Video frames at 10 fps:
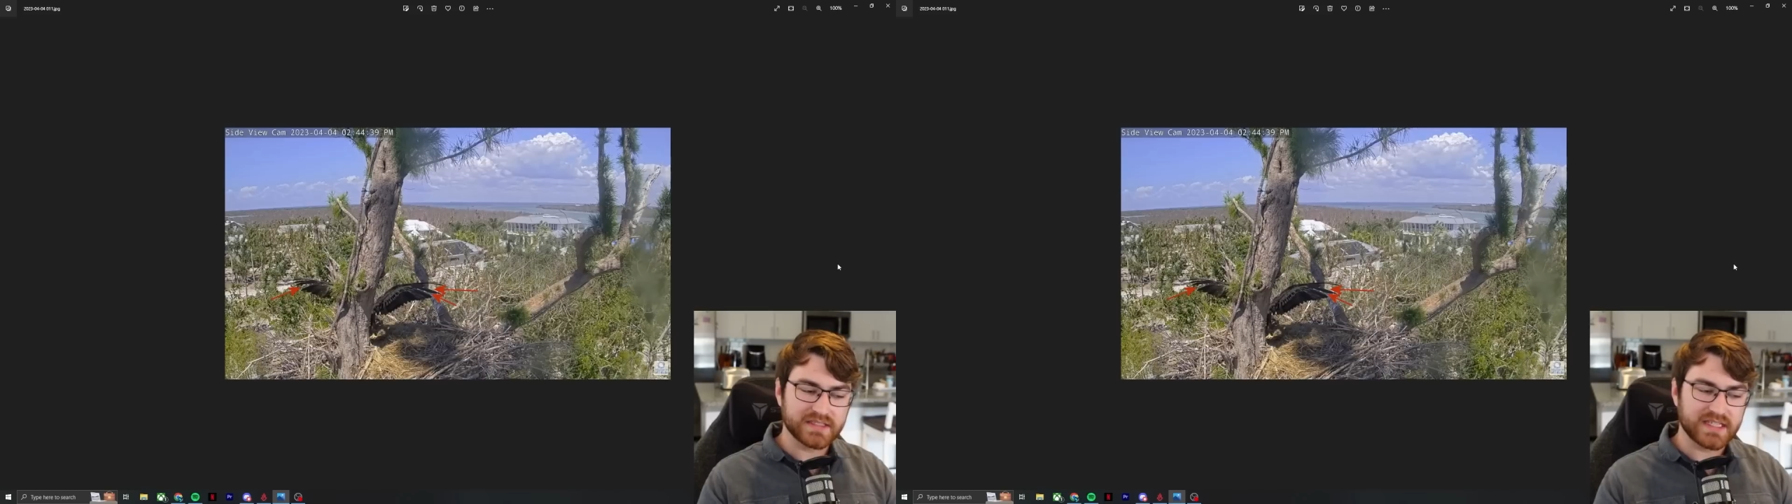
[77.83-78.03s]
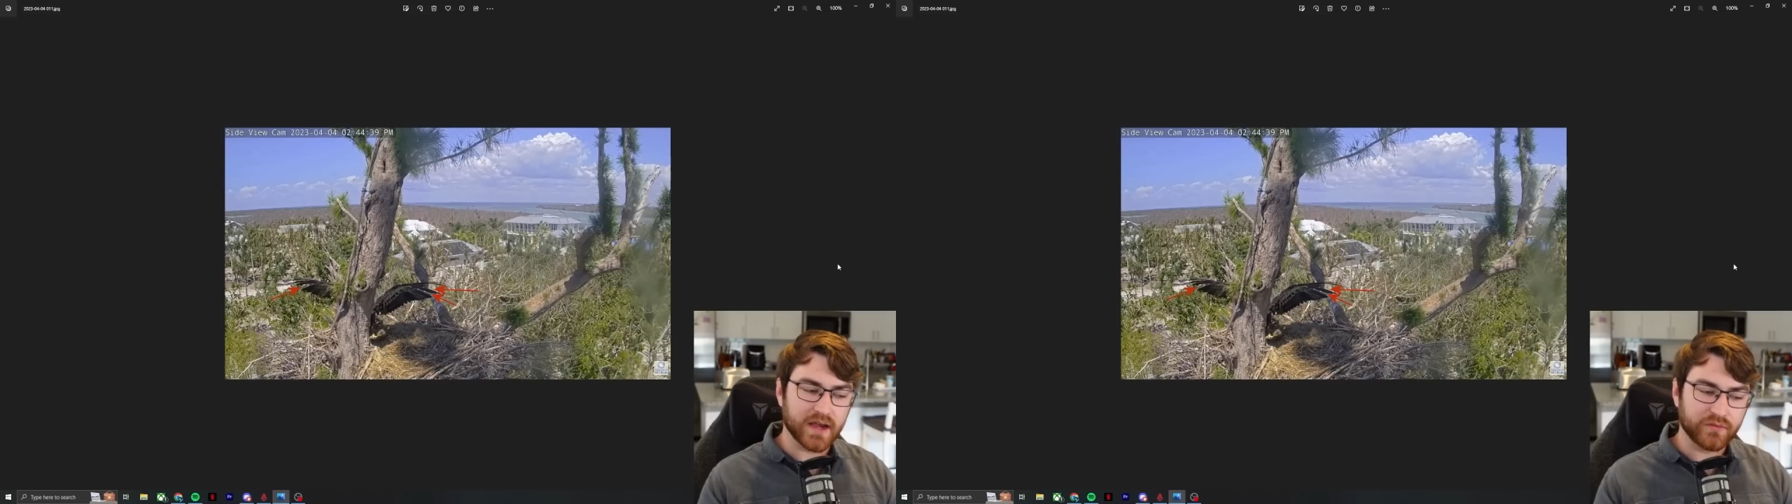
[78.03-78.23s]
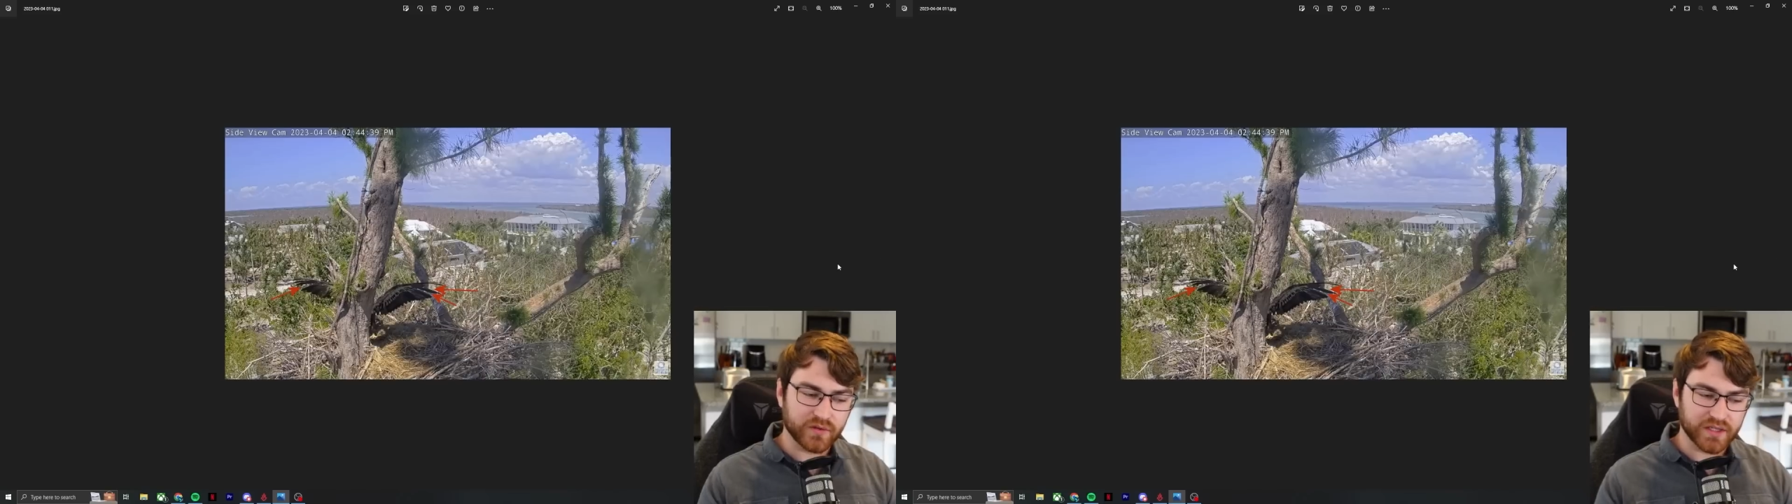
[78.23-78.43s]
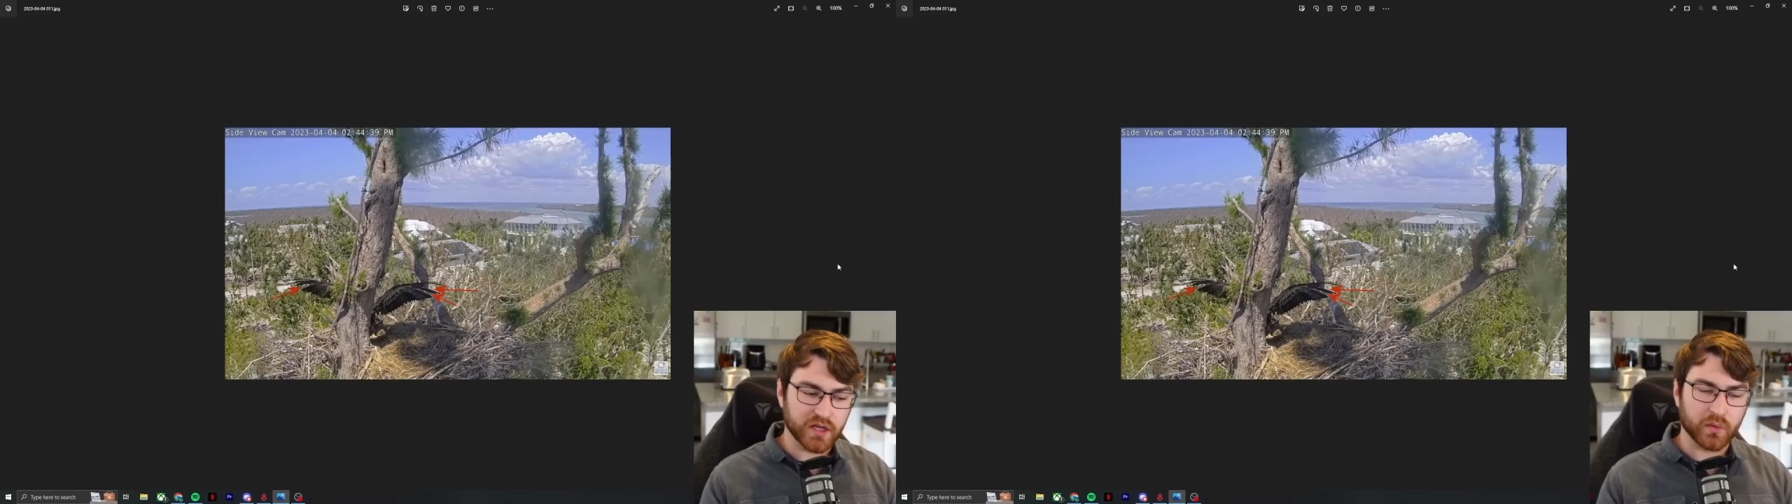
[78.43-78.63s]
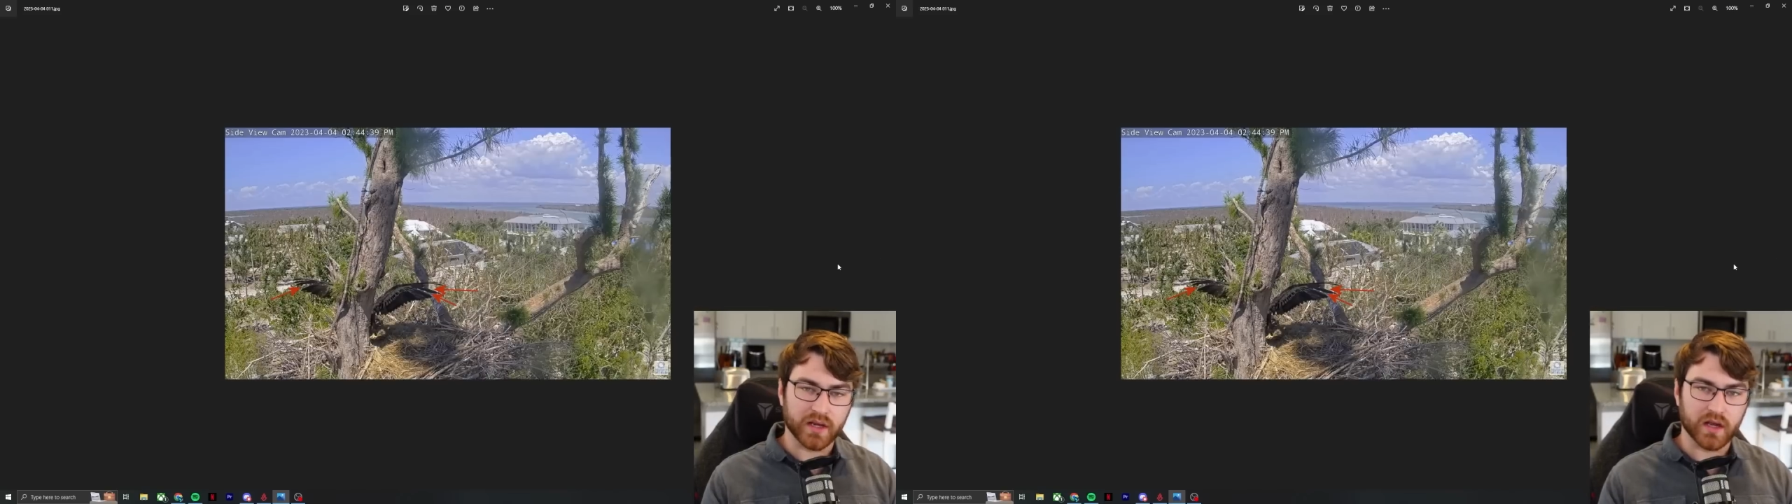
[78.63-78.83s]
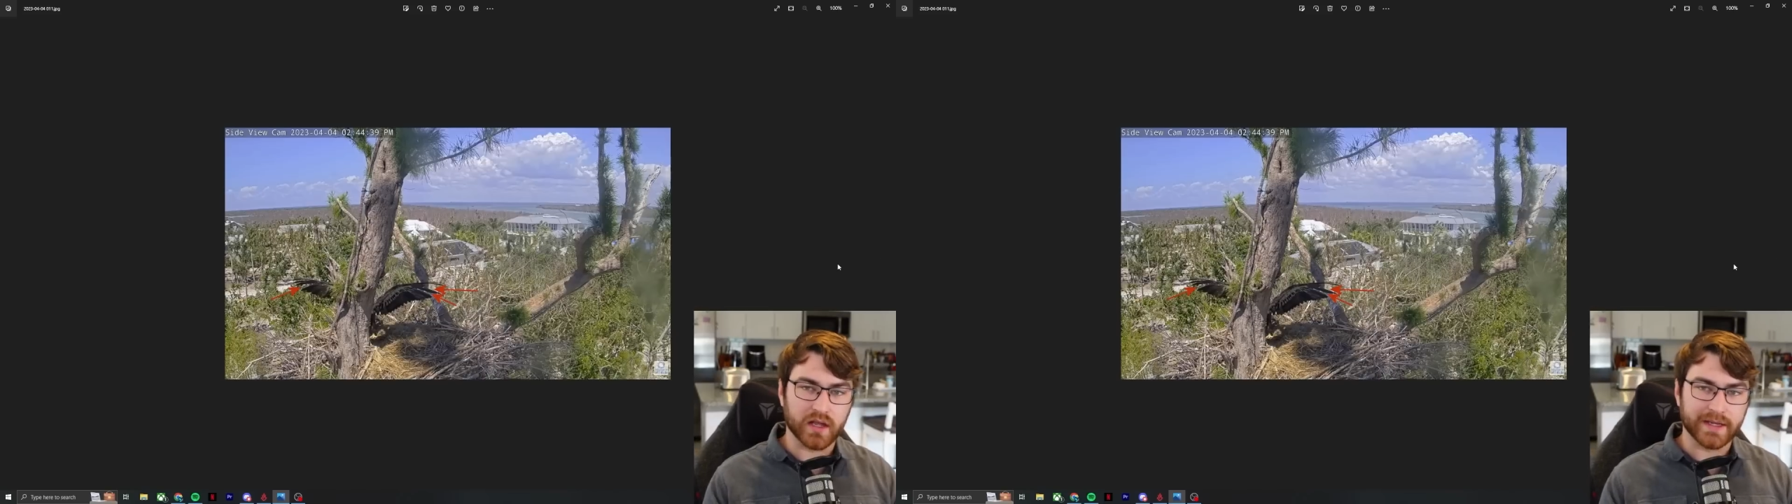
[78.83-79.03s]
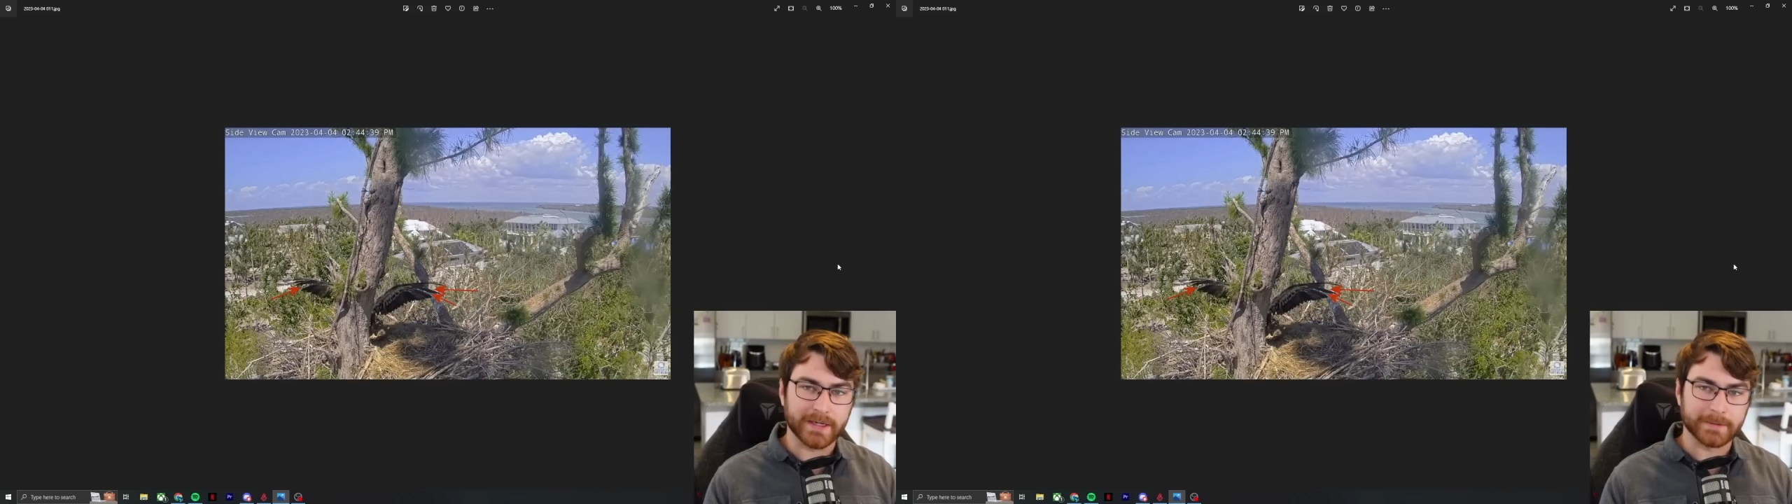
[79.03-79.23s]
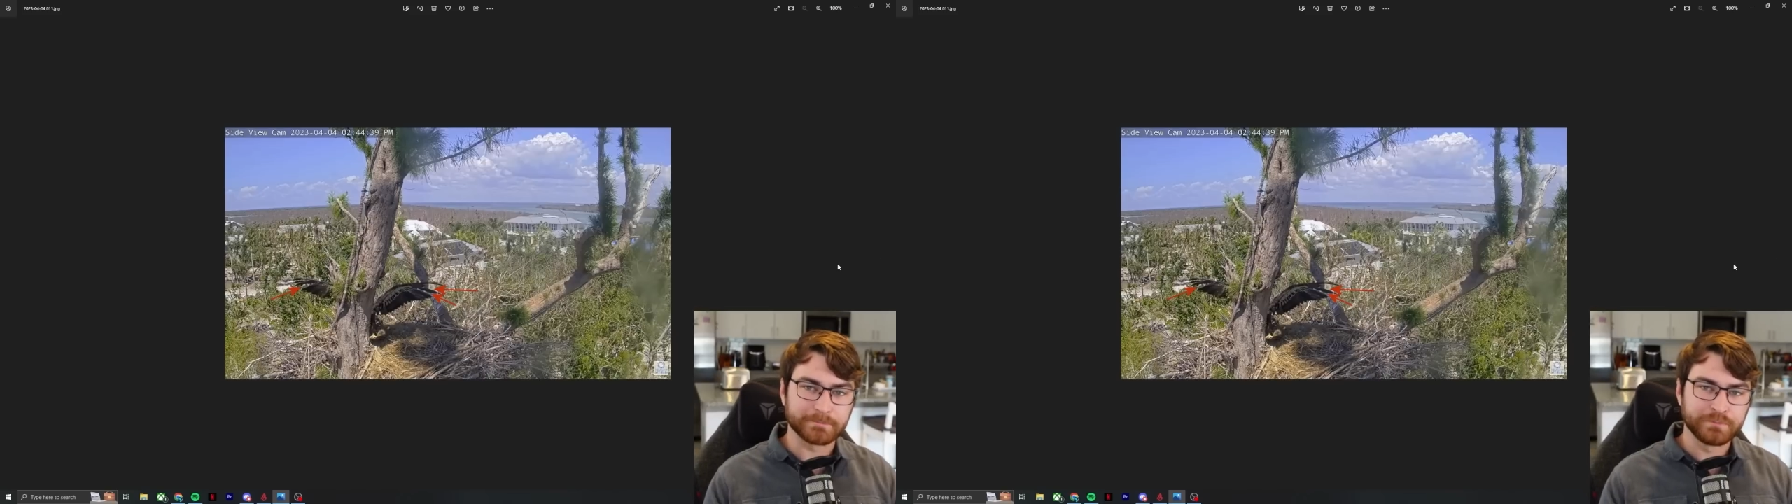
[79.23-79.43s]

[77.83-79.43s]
definitely going on here.